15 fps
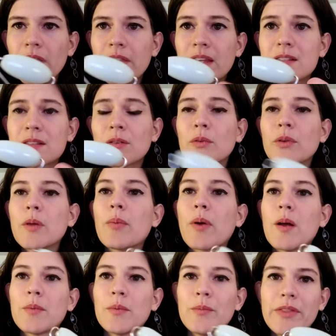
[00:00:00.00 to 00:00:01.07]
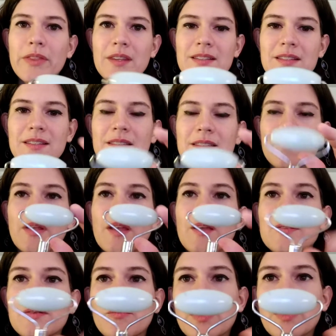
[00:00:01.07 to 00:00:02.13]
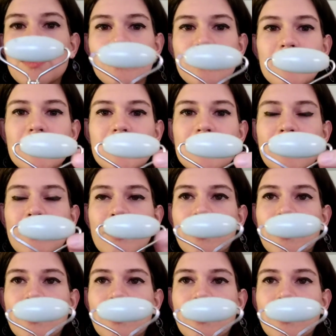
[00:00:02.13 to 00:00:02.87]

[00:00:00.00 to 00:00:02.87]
That's the only problem with these, is sometimes the pinchers